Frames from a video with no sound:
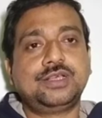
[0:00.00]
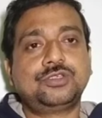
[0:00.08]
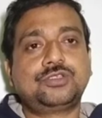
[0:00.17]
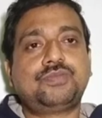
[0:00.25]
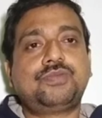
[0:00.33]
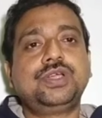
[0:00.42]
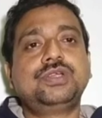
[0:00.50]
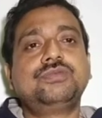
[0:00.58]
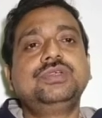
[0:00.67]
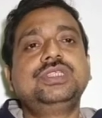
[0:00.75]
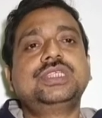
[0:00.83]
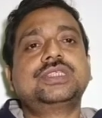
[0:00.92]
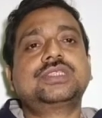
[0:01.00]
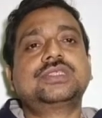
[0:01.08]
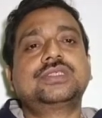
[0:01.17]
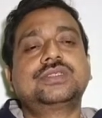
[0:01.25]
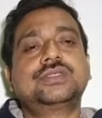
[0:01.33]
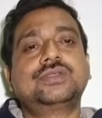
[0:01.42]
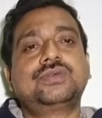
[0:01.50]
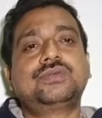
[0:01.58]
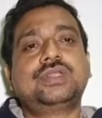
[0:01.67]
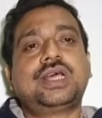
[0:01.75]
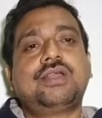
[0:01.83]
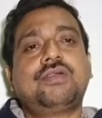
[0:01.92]
So poet wishes to
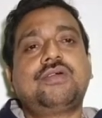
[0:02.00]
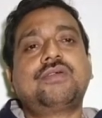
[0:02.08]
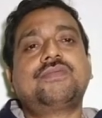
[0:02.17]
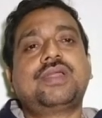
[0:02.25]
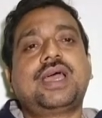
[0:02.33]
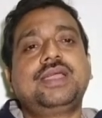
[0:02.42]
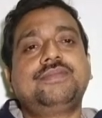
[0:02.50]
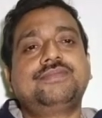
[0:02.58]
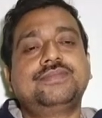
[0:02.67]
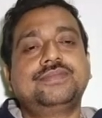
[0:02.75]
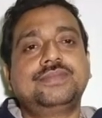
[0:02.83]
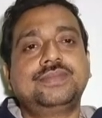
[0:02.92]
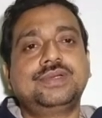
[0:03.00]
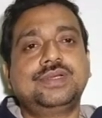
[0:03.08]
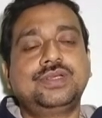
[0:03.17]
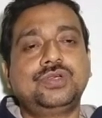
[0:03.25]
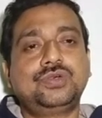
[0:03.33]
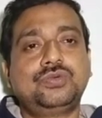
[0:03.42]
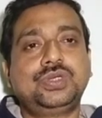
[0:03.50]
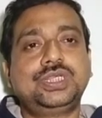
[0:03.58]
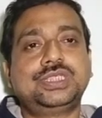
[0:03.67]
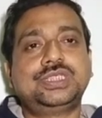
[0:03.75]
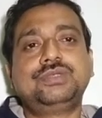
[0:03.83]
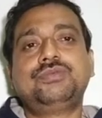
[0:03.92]
the Lord of life, to
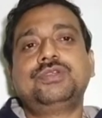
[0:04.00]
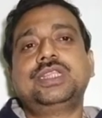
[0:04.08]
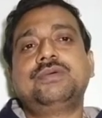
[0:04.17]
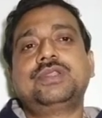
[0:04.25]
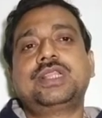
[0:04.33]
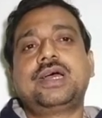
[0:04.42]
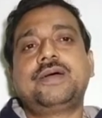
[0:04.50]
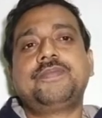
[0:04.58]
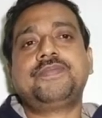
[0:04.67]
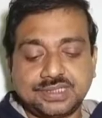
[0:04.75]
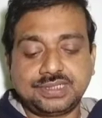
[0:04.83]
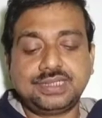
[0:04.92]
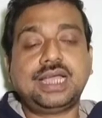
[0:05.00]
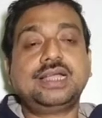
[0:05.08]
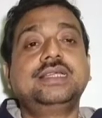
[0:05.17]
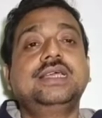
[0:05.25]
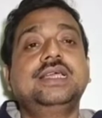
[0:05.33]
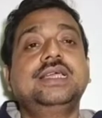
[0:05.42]
his Jivan Devata, that